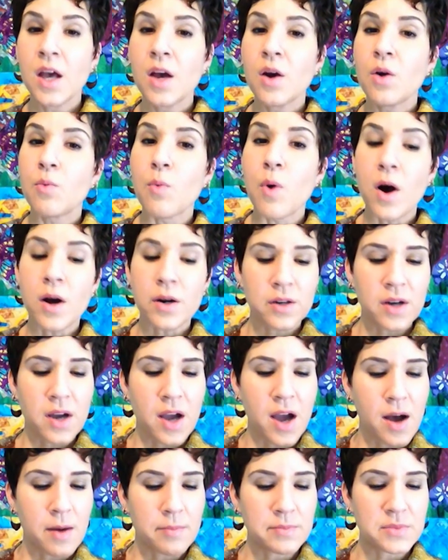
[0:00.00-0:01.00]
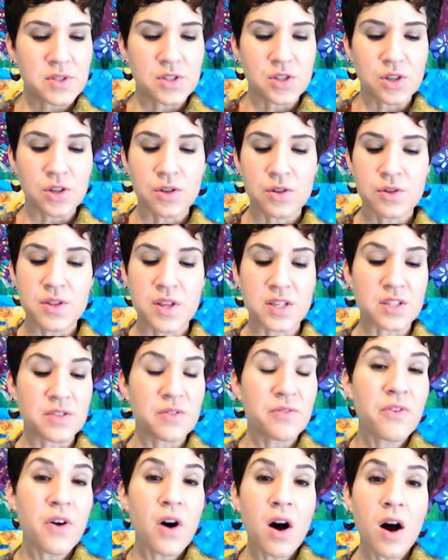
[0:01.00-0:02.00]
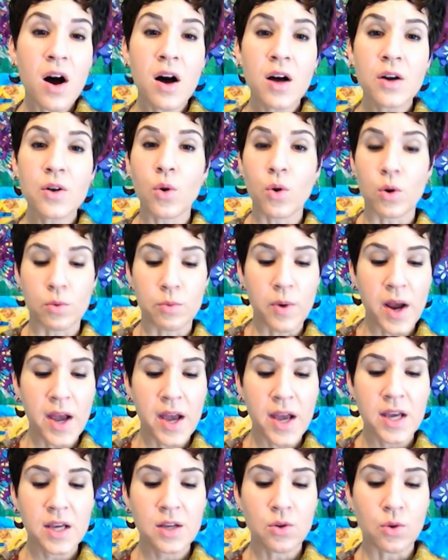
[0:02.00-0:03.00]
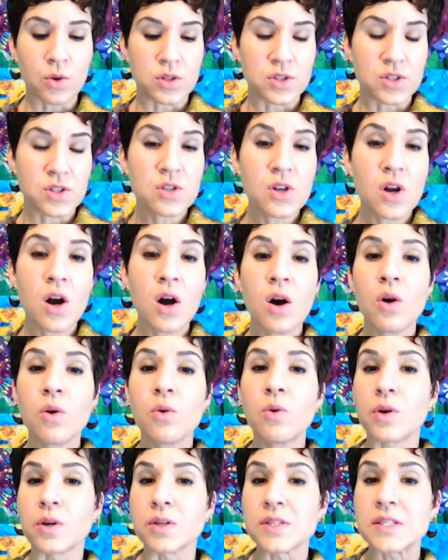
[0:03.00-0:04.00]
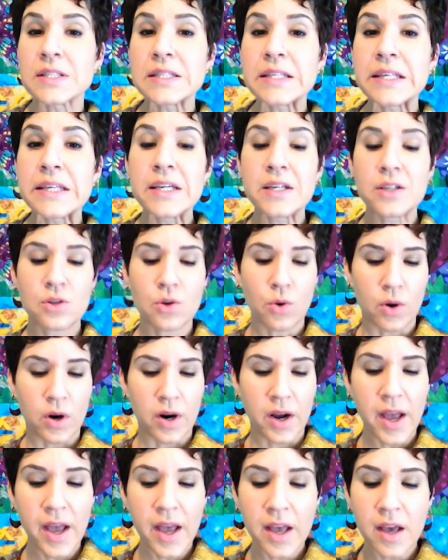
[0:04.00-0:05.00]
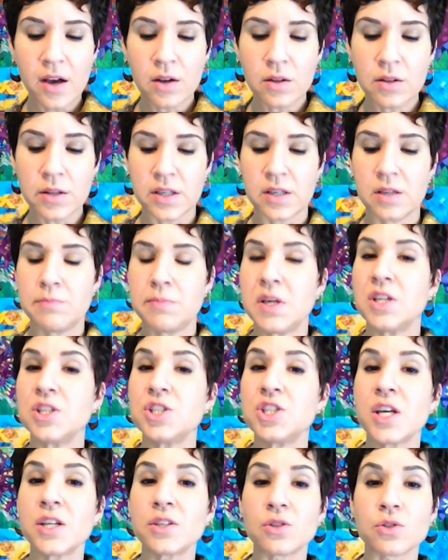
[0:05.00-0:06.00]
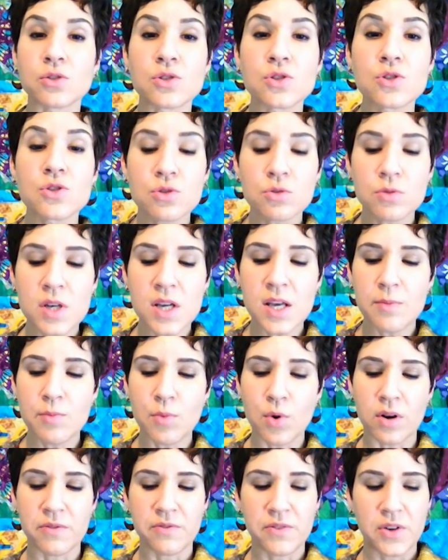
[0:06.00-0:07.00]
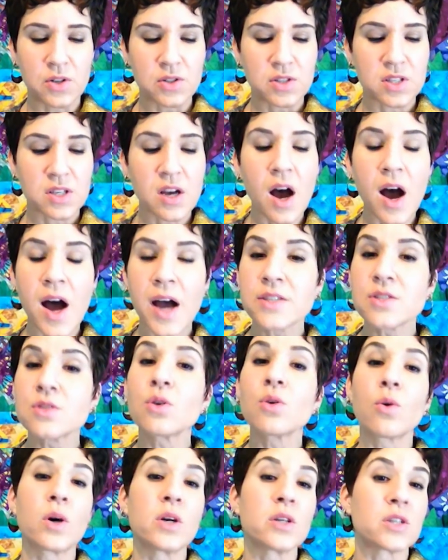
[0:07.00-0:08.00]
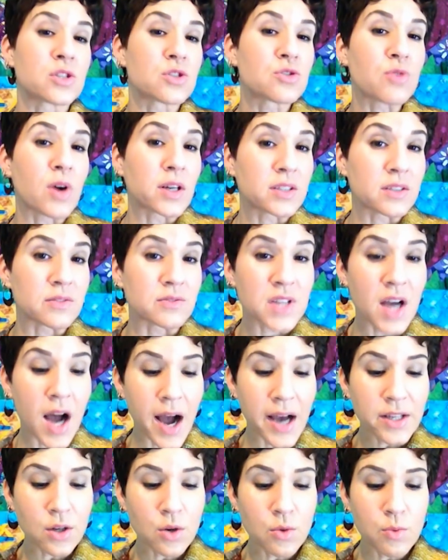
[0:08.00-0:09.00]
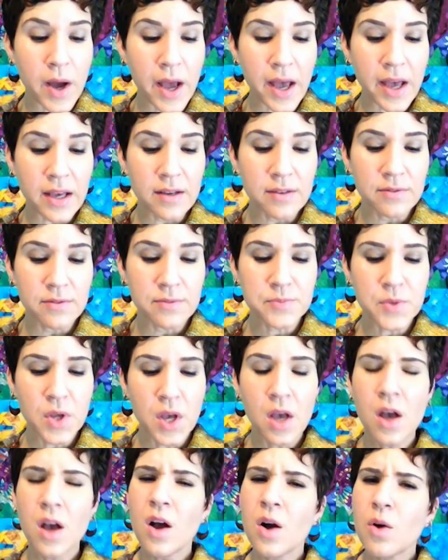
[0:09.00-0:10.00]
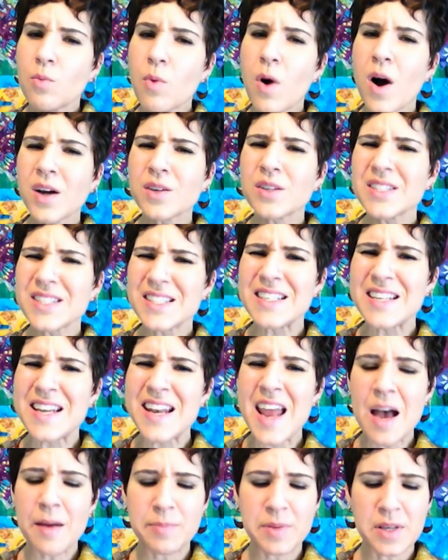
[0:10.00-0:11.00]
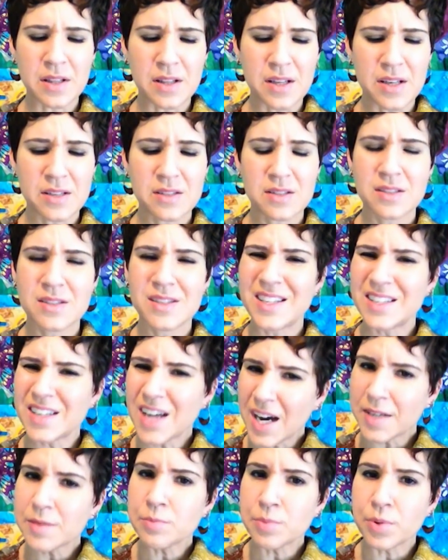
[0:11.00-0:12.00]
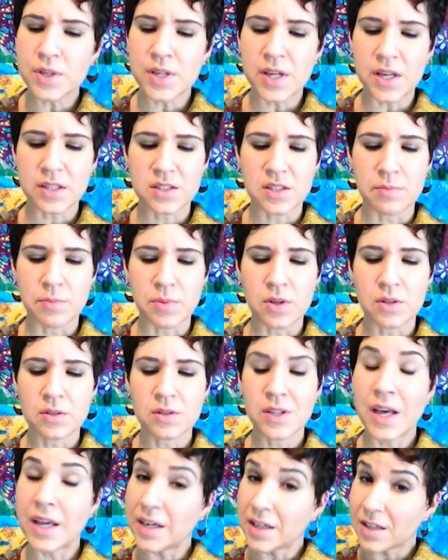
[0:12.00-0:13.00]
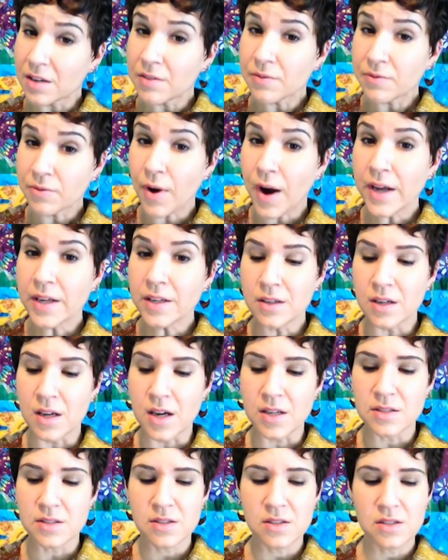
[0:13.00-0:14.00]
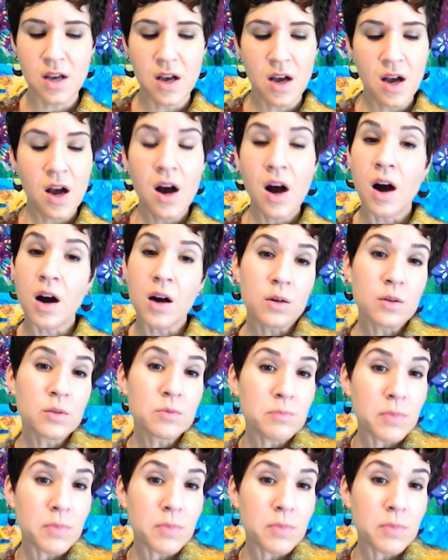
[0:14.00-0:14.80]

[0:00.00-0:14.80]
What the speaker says: Water comes to earth as fog or rain or snow or sleet or hail. It can be a gentle stream or a fierce geyser or a destructive tidal wave. Water is nebulous and unpredictable, and it can frighten us. Our own